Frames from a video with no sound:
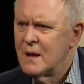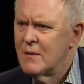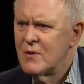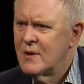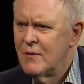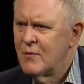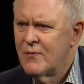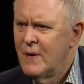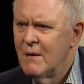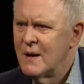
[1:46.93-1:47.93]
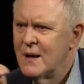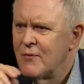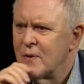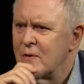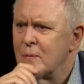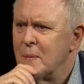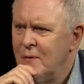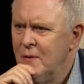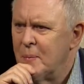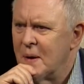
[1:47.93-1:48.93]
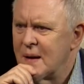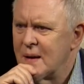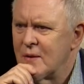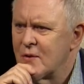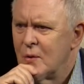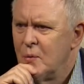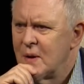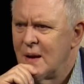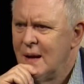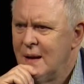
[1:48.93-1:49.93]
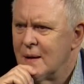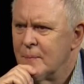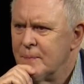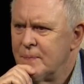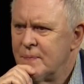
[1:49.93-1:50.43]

He was very different from everybody. There's no one like him.